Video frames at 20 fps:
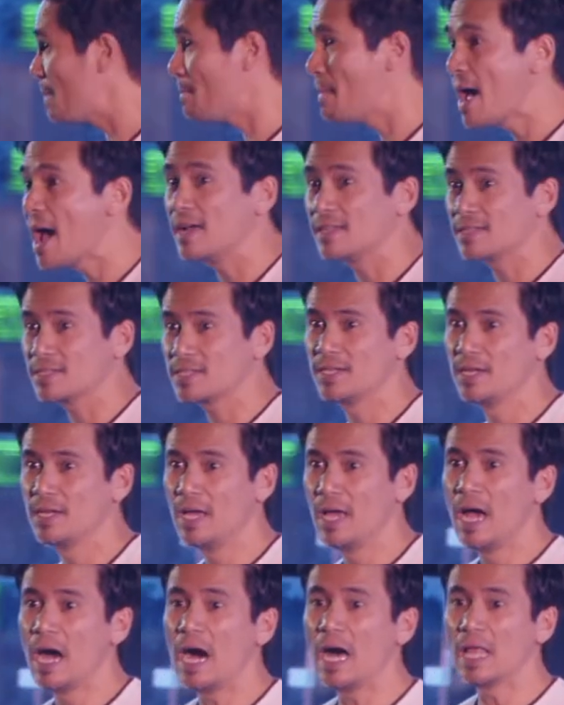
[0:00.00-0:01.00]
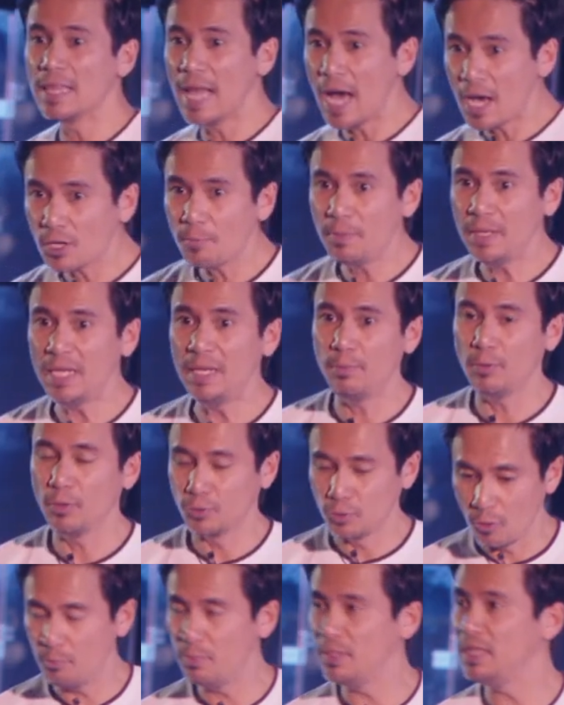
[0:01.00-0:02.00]
at, a lot of people
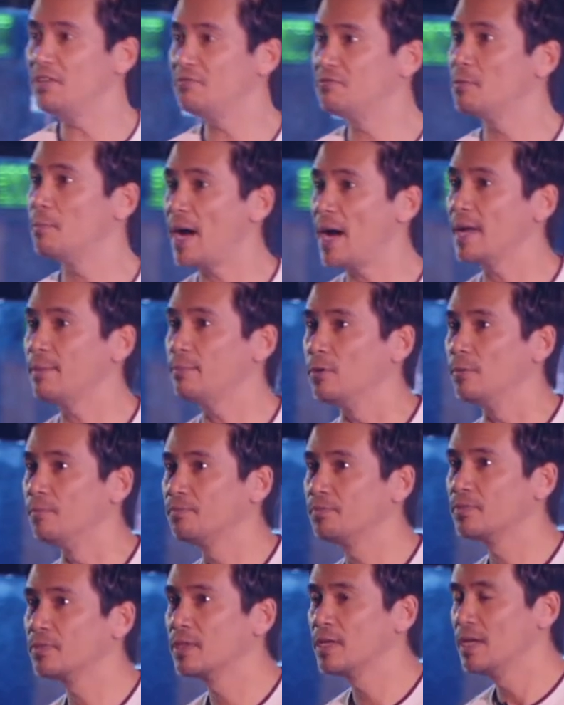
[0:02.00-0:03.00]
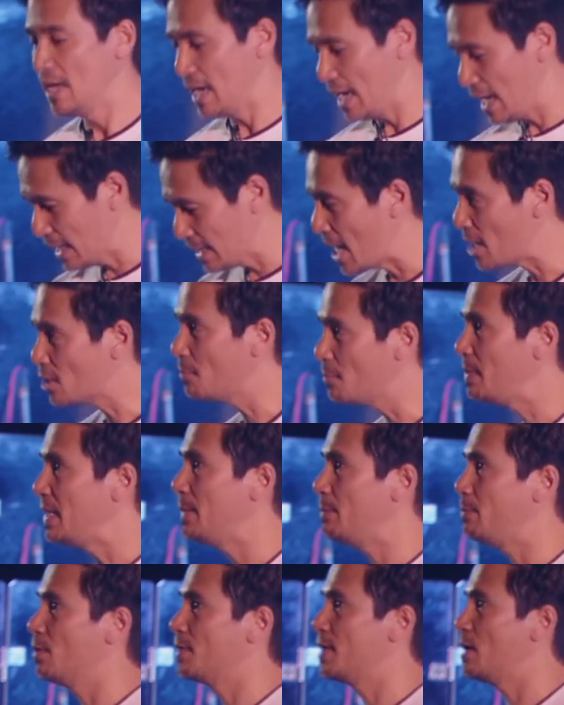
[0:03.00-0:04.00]
don't believe the Bible. A lot of
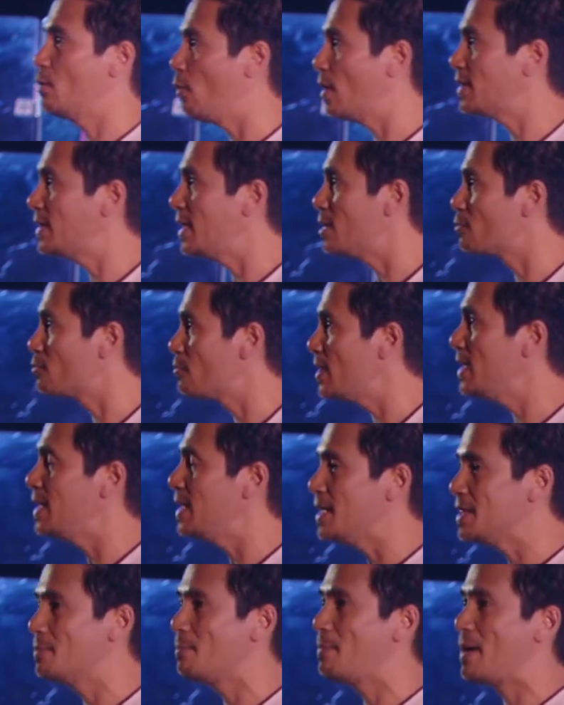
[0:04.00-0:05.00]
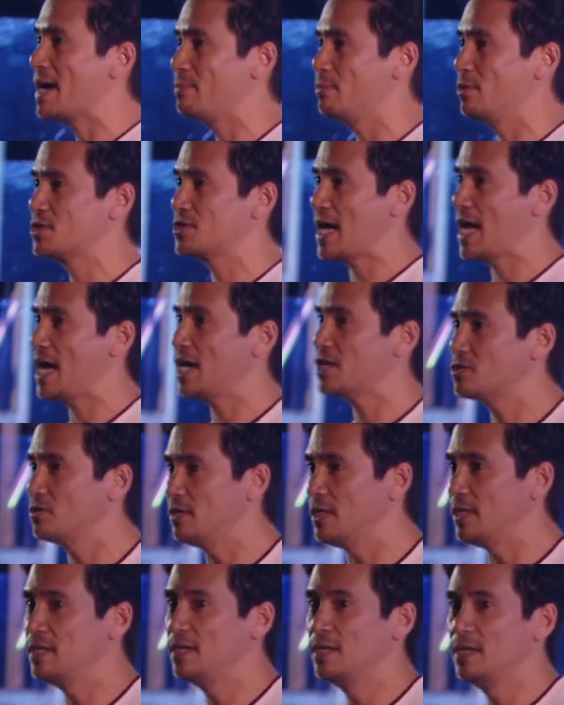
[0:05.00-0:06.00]
people, that what they read in the Bible is
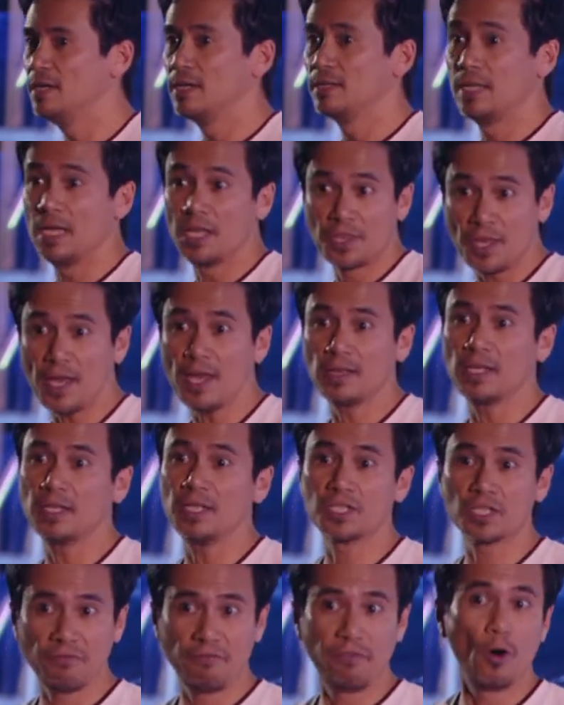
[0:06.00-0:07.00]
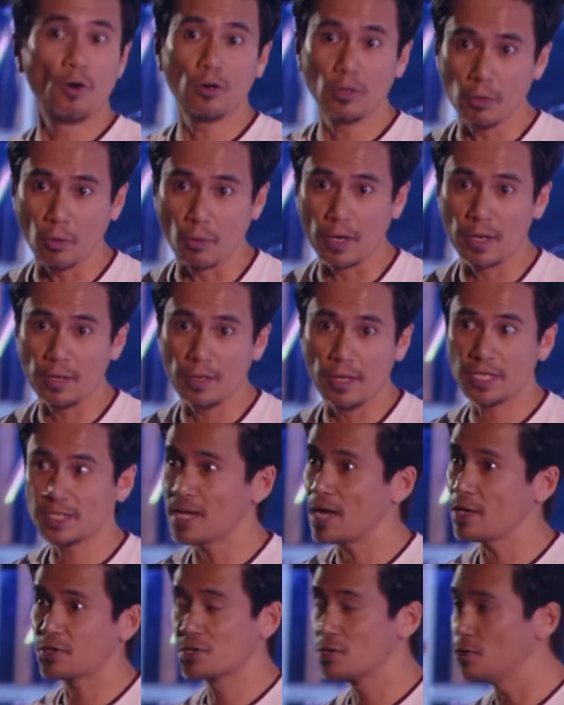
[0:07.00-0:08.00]
actually, they think that it's a folklore. It's
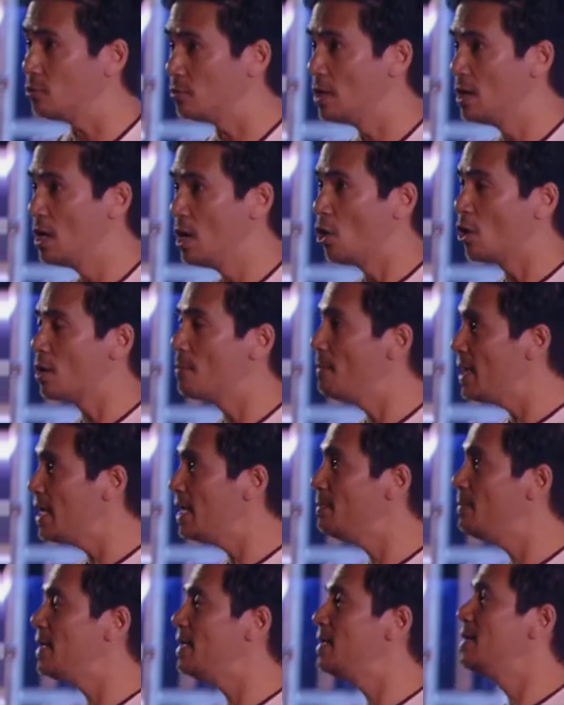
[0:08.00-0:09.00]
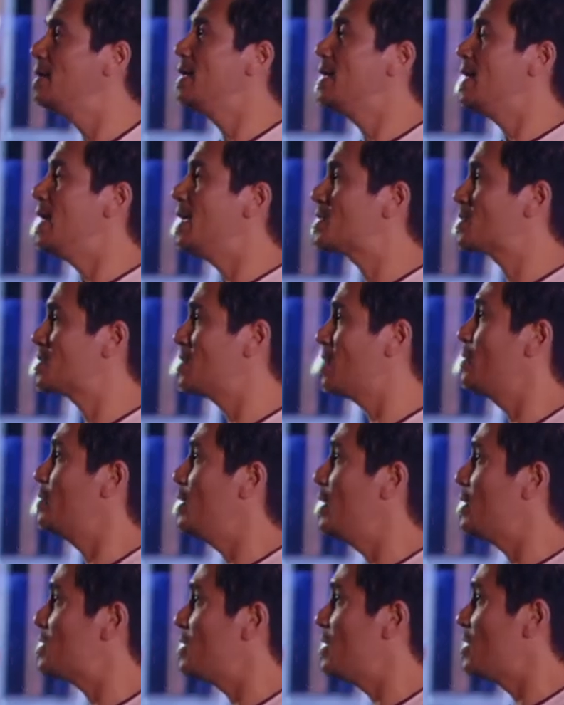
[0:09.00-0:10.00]
not true. Or maybe it's
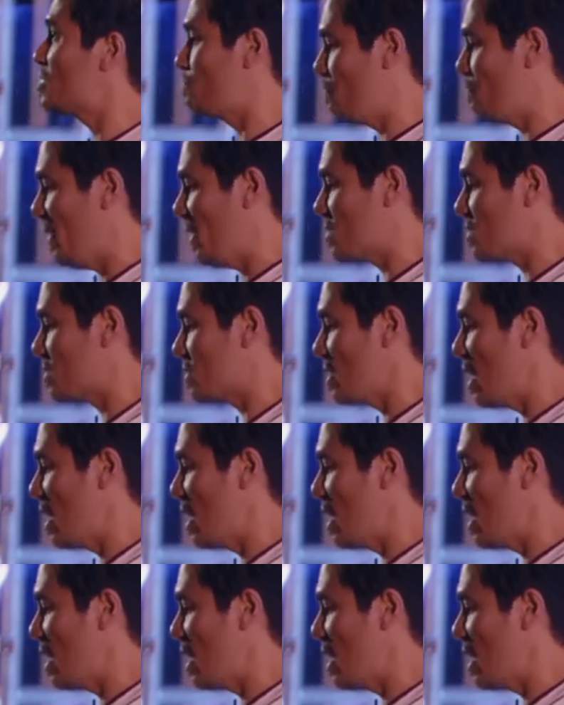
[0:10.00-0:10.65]
a